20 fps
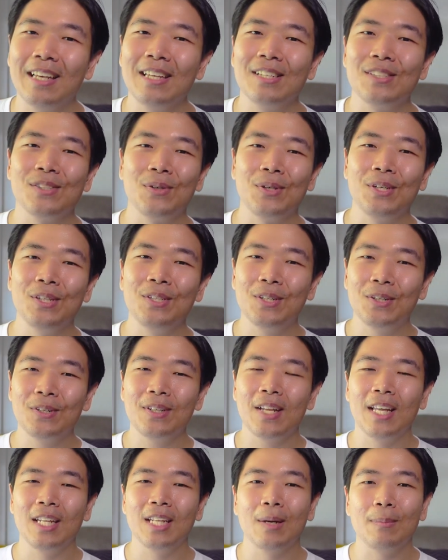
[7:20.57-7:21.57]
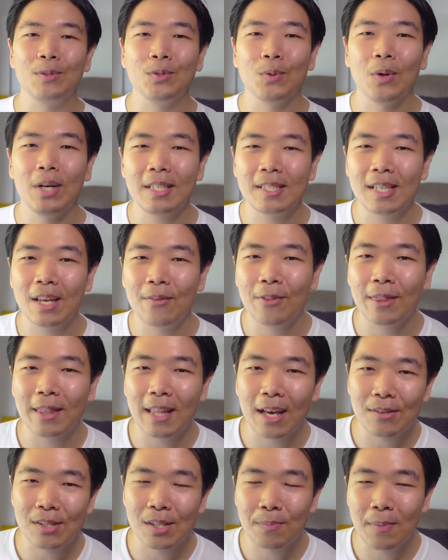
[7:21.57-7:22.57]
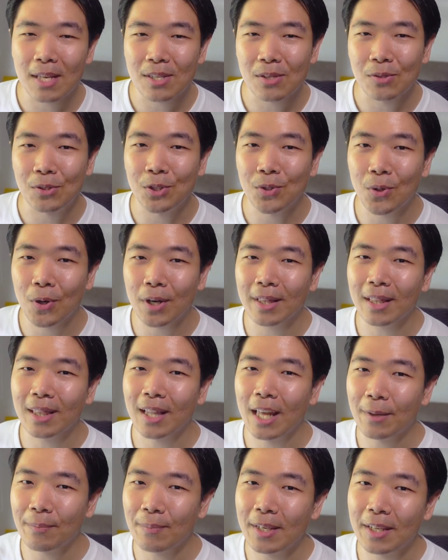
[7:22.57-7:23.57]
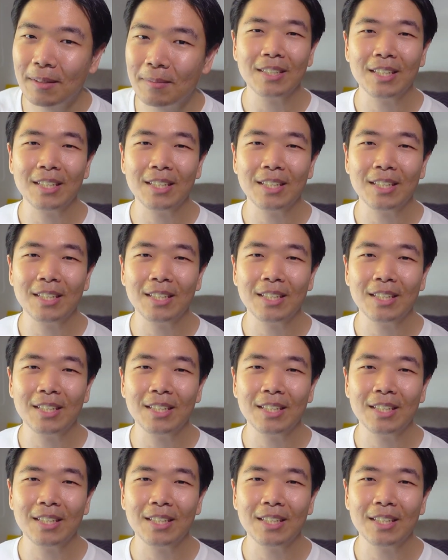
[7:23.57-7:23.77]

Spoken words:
so you don't end up 27,000 pesos short like me.